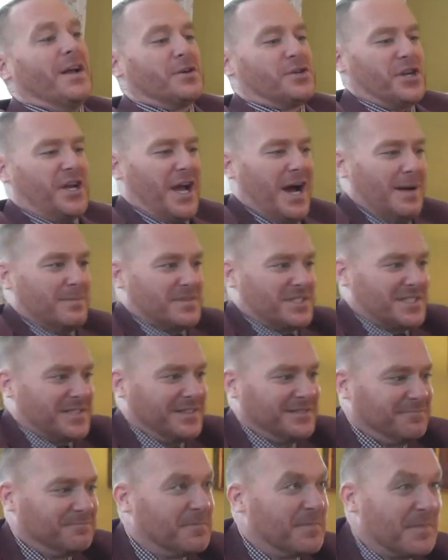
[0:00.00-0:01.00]
here she comes
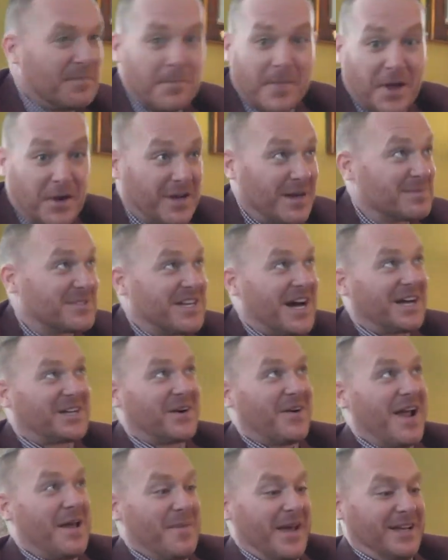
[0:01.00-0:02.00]
comes
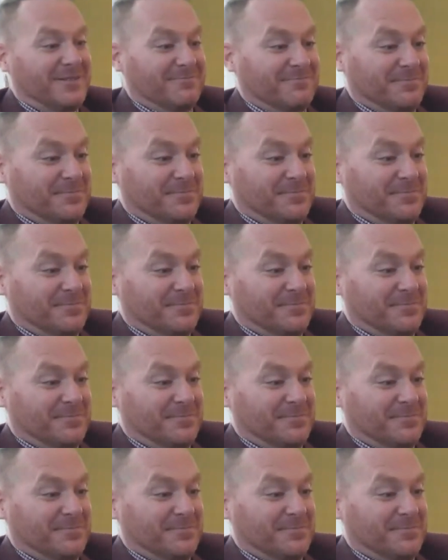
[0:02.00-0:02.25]
Dr. Amy.